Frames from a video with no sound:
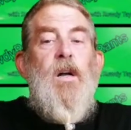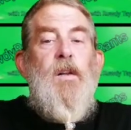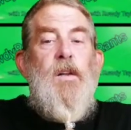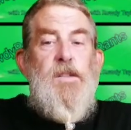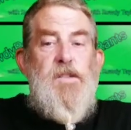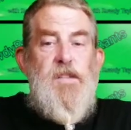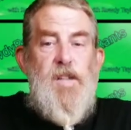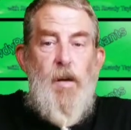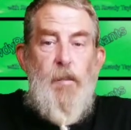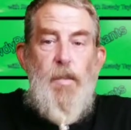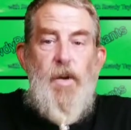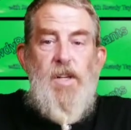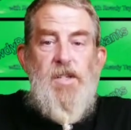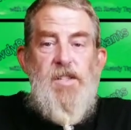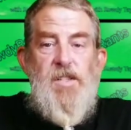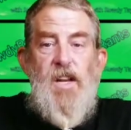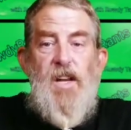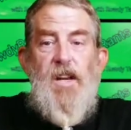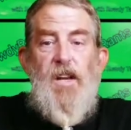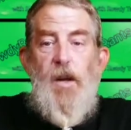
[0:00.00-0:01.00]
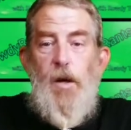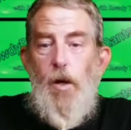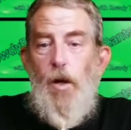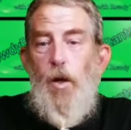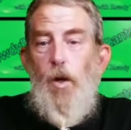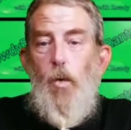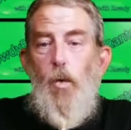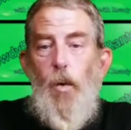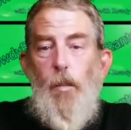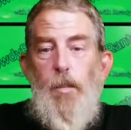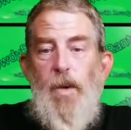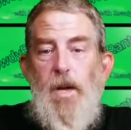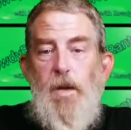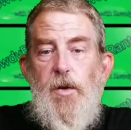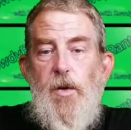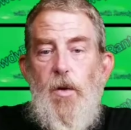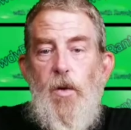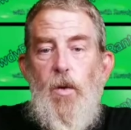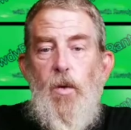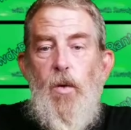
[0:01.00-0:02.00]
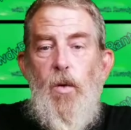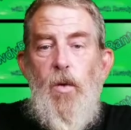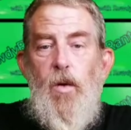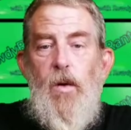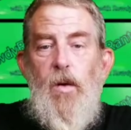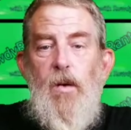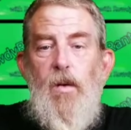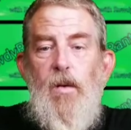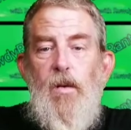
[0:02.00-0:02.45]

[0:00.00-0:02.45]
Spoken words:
The simplest thing to do would be to